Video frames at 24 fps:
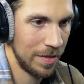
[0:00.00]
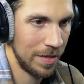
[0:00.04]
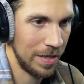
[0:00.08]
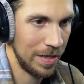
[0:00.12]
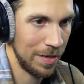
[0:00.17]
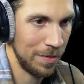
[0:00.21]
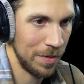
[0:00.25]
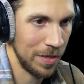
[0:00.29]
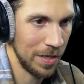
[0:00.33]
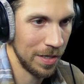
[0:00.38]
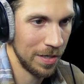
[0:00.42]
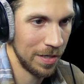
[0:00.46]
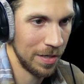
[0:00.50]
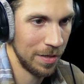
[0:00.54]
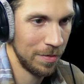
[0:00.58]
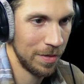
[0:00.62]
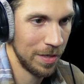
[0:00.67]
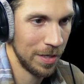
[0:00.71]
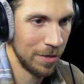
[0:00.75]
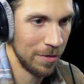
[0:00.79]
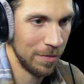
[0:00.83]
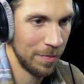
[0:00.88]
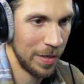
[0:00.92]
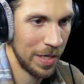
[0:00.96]
Here we go. Here we
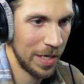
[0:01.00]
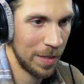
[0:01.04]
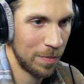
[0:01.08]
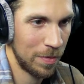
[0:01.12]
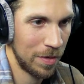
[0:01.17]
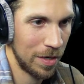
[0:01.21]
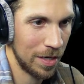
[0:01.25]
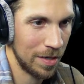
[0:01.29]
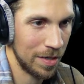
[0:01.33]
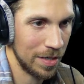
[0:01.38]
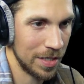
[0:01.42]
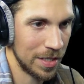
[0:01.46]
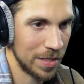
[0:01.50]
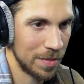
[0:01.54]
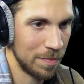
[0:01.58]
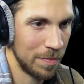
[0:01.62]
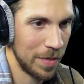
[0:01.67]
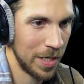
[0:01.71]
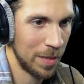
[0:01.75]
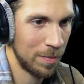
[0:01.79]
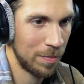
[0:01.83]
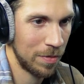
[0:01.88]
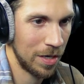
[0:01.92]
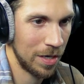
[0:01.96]
go. Make a progress.
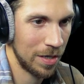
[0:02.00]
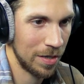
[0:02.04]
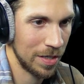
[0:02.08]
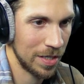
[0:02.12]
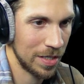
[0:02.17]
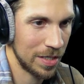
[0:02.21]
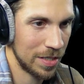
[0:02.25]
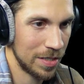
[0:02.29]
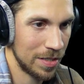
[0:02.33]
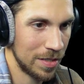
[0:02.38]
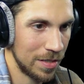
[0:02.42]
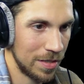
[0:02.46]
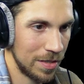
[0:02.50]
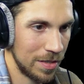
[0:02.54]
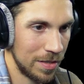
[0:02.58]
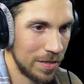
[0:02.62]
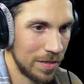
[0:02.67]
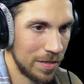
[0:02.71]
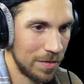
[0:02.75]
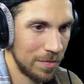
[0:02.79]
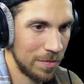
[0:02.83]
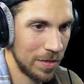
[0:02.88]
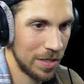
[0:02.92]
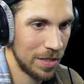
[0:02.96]
Make a progress.
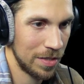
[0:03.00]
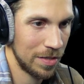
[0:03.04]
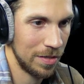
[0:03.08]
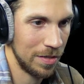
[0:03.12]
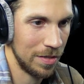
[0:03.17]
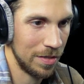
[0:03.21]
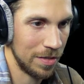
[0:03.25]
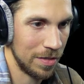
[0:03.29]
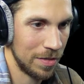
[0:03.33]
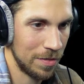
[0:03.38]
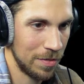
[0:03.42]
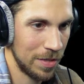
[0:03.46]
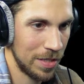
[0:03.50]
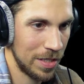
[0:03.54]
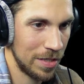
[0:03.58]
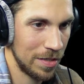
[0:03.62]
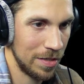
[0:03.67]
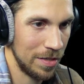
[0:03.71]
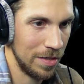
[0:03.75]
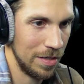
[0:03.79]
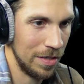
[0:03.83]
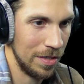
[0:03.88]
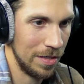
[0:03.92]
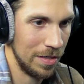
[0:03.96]
Quick turn. Quick
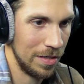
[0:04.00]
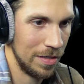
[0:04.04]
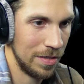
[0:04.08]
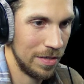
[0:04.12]
turn.